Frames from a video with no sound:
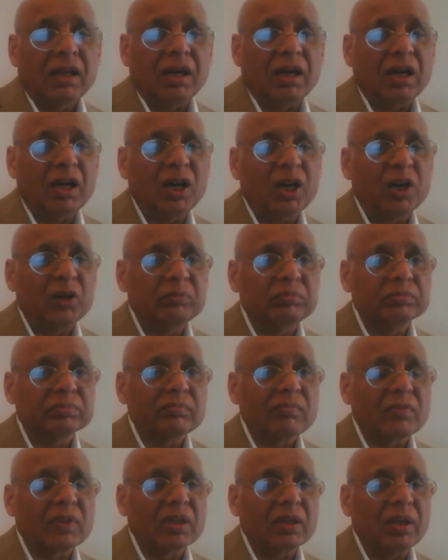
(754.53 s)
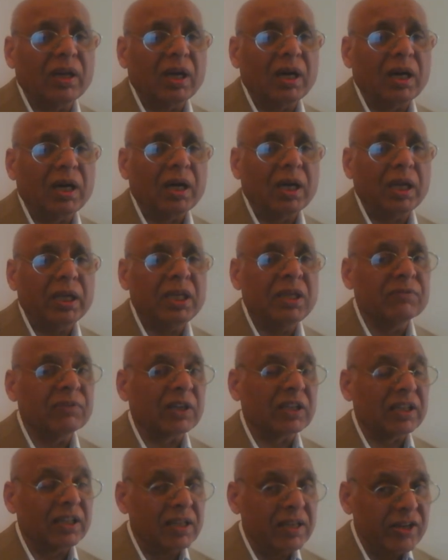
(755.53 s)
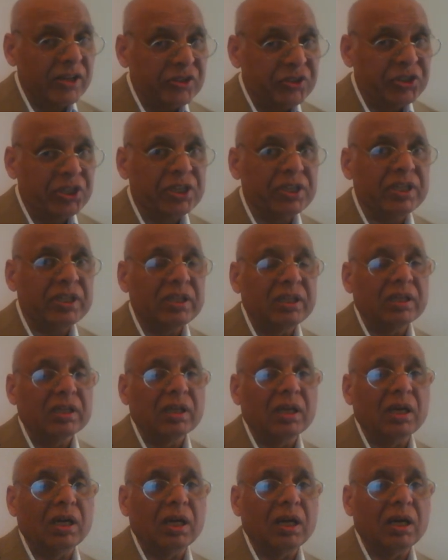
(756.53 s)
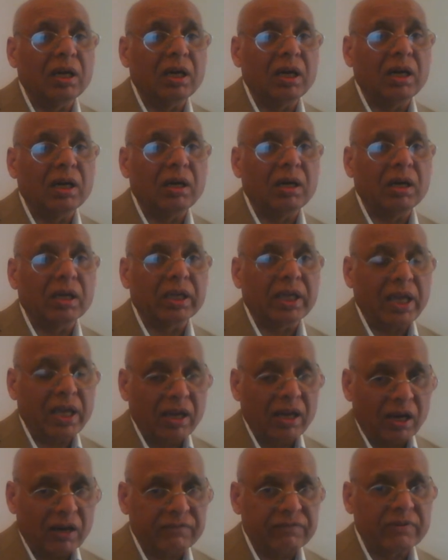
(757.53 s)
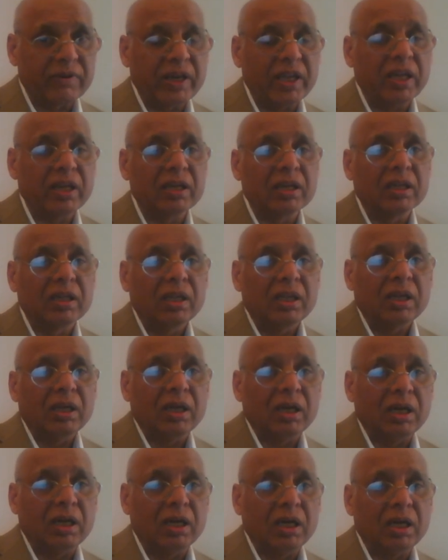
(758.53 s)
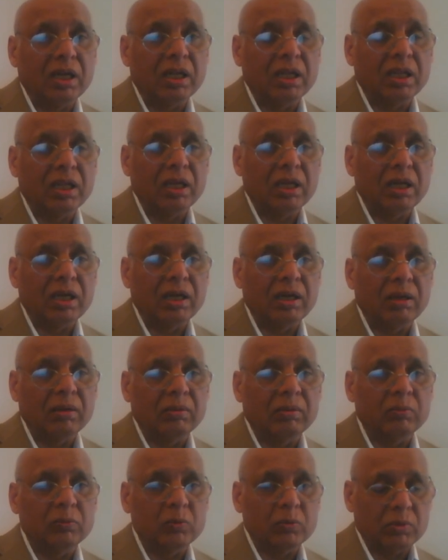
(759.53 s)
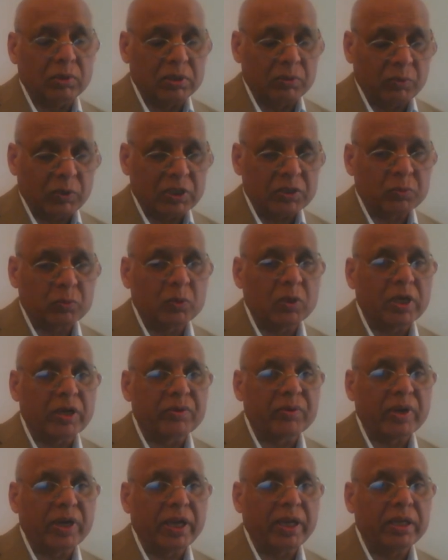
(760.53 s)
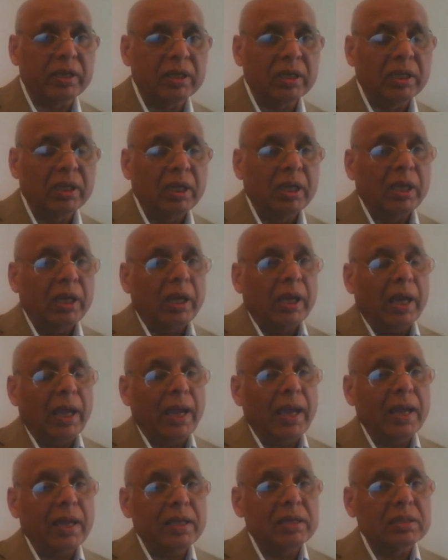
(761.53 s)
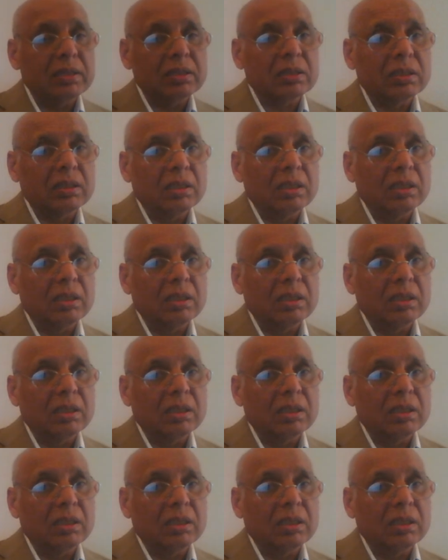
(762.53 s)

Even clergy can offer it. The ones who are trained. And